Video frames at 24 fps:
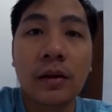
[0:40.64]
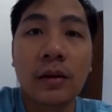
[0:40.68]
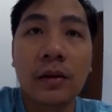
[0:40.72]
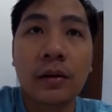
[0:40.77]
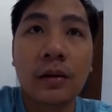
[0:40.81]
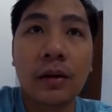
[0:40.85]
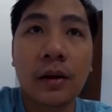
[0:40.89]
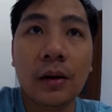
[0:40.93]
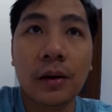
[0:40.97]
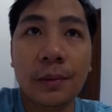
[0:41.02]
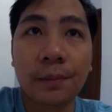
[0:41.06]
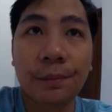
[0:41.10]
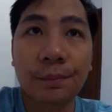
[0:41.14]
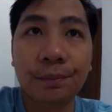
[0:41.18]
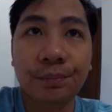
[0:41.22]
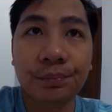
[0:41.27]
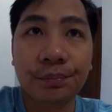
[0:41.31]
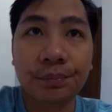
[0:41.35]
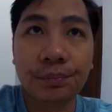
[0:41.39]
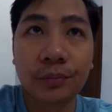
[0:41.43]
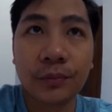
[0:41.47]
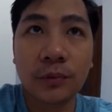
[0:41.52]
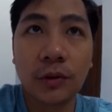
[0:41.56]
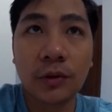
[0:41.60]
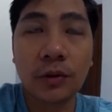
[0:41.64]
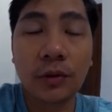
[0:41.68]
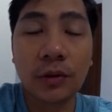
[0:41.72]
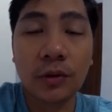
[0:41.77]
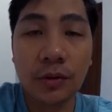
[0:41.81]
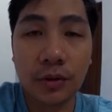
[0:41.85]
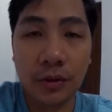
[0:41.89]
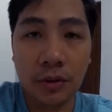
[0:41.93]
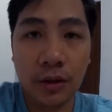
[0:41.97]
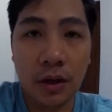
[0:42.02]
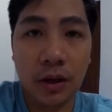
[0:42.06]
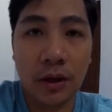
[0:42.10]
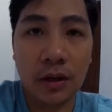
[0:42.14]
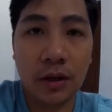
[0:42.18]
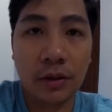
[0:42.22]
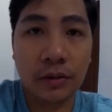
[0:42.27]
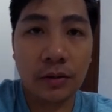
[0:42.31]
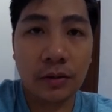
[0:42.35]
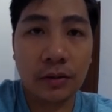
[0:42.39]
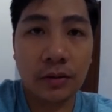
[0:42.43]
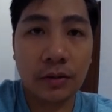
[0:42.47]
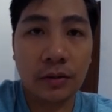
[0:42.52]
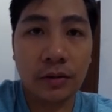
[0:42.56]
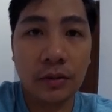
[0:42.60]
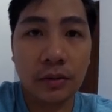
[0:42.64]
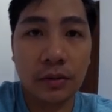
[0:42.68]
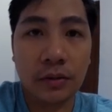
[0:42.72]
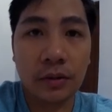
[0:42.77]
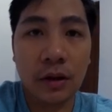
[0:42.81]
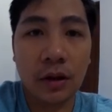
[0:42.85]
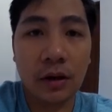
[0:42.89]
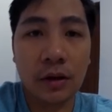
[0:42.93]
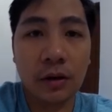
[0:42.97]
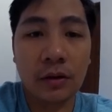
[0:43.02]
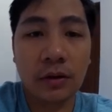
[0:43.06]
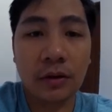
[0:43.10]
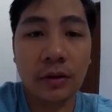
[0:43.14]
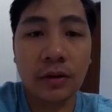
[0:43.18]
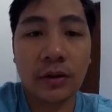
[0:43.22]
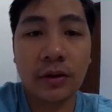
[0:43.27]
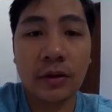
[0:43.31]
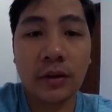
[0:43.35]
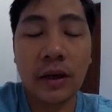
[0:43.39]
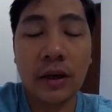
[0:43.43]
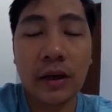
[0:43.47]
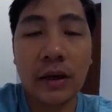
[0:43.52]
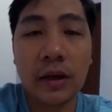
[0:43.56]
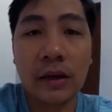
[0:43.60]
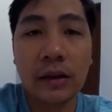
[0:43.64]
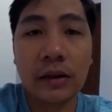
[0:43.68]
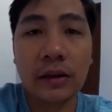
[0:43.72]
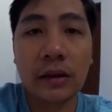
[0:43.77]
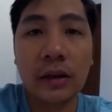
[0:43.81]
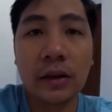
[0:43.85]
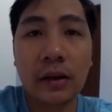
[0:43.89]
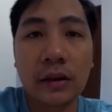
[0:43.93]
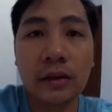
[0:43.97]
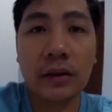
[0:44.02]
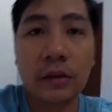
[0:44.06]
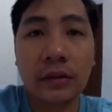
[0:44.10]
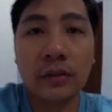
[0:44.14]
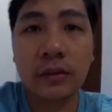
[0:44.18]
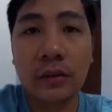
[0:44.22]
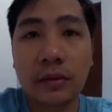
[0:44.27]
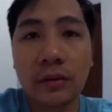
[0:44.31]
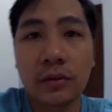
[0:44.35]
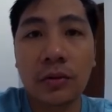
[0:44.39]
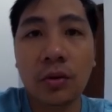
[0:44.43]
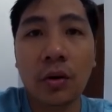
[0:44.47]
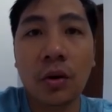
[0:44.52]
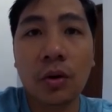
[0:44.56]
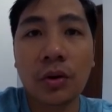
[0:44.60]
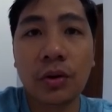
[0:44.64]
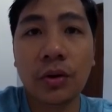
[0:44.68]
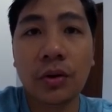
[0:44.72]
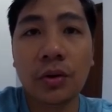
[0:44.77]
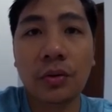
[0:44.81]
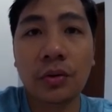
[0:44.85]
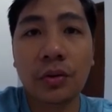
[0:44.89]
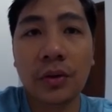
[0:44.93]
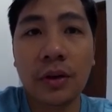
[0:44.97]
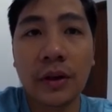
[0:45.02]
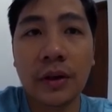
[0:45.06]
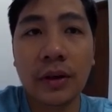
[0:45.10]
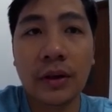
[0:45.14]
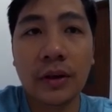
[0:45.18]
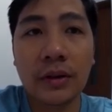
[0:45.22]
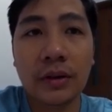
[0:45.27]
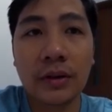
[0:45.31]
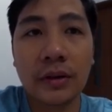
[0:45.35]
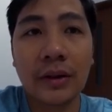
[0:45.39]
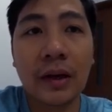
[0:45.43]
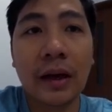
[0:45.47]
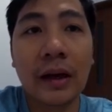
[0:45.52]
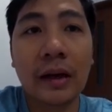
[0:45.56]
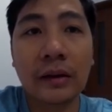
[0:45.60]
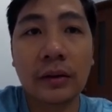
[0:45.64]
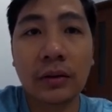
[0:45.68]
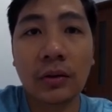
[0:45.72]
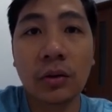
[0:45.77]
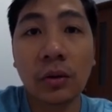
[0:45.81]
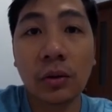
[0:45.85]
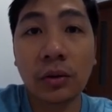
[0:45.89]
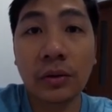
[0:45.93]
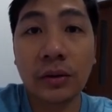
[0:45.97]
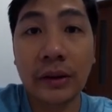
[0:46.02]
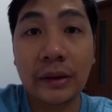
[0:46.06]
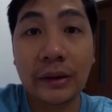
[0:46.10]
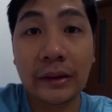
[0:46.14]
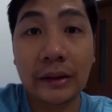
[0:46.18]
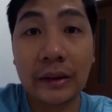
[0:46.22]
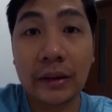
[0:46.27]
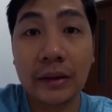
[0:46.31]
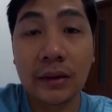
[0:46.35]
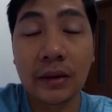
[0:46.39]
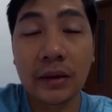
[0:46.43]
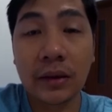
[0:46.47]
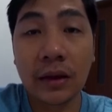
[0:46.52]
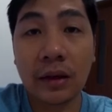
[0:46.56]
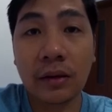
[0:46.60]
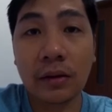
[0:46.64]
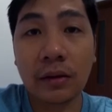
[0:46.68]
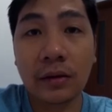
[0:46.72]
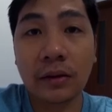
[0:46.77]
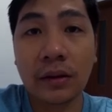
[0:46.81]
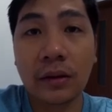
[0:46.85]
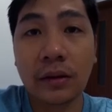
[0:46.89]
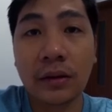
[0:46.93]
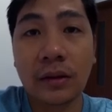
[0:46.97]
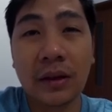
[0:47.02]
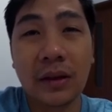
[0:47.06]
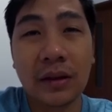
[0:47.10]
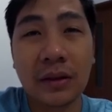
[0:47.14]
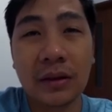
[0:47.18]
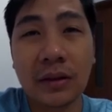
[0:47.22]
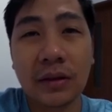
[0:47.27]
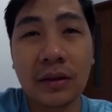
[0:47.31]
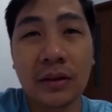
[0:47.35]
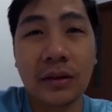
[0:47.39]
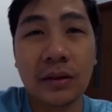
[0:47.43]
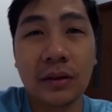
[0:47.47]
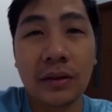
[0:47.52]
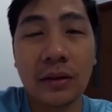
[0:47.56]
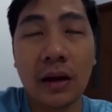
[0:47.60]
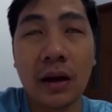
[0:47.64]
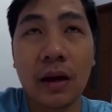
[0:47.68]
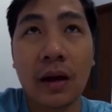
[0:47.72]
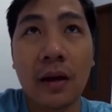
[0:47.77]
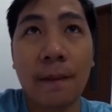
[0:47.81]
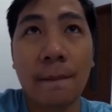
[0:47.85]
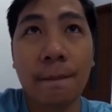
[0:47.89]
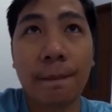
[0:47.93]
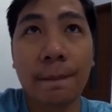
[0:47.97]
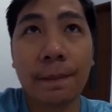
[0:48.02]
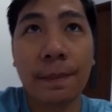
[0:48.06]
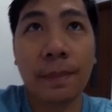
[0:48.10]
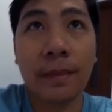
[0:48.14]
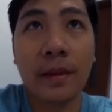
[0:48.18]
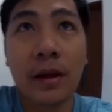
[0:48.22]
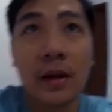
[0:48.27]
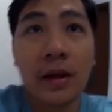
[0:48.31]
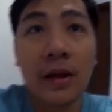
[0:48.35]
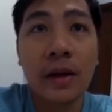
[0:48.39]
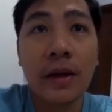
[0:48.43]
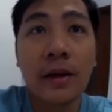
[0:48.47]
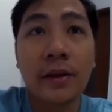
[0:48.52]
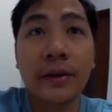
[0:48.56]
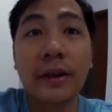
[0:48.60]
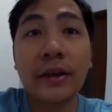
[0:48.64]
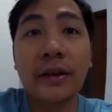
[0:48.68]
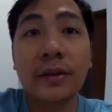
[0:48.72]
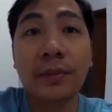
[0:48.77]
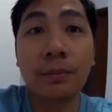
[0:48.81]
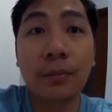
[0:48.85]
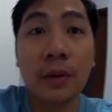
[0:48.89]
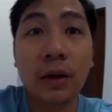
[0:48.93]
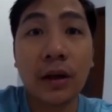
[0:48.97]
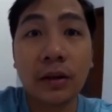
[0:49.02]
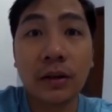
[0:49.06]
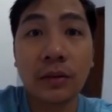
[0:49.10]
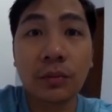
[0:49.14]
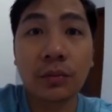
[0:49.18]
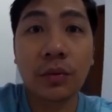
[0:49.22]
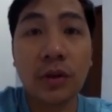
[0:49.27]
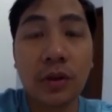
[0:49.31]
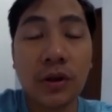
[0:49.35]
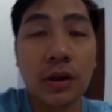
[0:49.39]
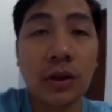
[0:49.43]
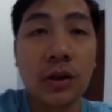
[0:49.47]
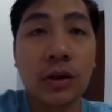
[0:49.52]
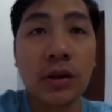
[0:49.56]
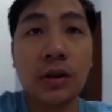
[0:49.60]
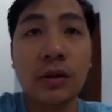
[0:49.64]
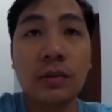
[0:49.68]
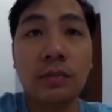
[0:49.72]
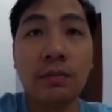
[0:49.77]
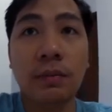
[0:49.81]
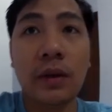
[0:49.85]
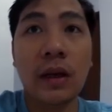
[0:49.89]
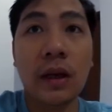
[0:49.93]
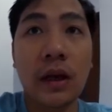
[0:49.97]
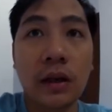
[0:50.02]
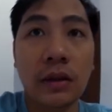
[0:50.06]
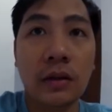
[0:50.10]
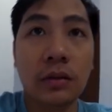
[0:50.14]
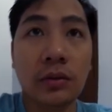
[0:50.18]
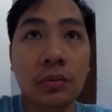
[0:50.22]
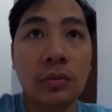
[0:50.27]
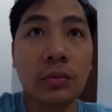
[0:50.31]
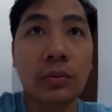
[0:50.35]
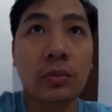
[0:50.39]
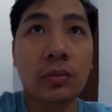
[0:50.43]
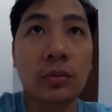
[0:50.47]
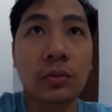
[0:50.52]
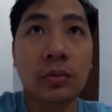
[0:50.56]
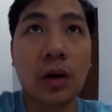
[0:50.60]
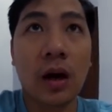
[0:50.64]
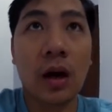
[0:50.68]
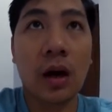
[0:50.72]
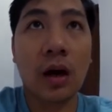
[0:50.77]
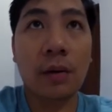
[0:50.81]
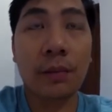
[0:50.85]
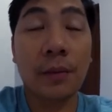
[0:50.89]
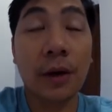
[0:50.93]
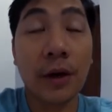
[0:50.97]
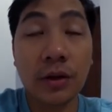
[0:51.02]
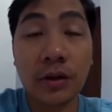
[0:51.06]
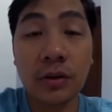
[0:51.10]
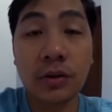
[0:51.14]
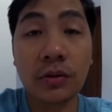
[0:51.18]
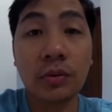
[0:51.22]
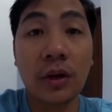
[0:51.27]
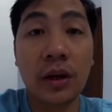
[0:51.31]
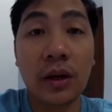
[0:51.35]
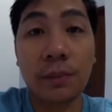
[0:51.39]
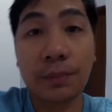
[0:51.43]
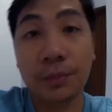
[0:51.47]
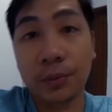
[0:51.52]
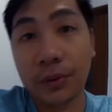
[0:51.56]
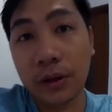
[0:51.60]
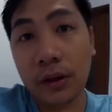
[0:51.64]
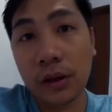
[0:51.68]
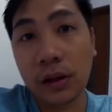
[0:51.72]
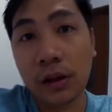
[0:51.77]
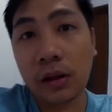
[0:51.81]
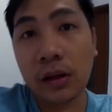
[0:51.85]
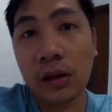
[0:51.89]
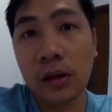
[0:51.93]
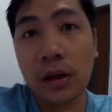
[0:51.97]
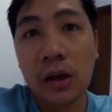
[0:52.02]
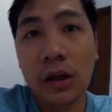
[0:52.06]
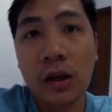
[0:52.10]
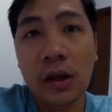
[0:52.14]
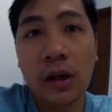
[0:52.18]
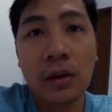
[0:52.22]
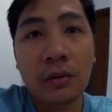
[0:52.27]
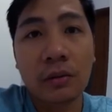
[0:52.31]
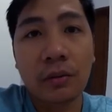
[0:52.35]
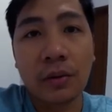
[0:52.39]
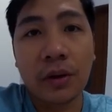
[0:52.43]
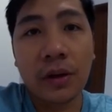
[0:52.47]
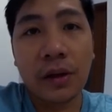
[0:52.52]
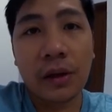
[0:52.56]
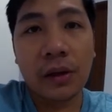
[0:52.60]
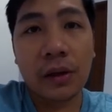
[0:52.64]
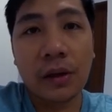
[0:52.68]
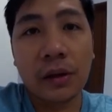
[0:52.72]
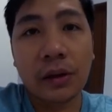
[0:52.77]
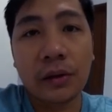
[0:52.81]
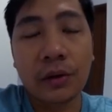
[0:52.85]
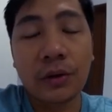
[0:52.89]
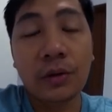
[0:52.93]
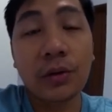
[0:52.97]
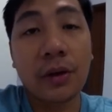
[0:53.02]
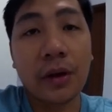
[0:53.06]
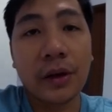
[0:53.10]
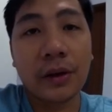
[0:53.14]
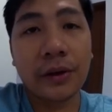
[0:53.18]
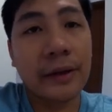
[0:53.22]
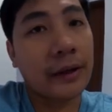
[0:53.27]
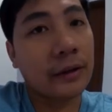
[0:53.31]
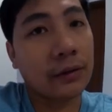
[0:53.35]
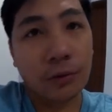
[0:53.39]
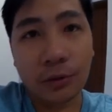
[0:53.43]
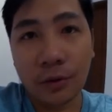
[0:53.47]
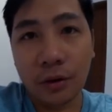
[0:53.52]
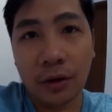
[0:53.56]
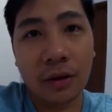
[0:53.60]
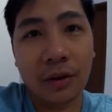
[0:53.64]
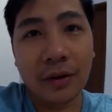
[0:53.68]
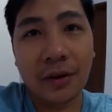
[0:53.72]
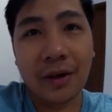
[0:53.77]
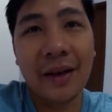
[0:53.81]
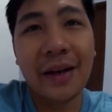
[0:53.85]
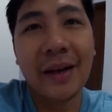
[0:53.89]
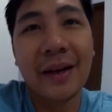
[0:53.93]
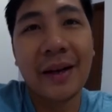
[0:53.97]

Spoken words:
To those that are saying that Tokyo is not cold in this area, in this month, which is March to April, well, you are dead wrong.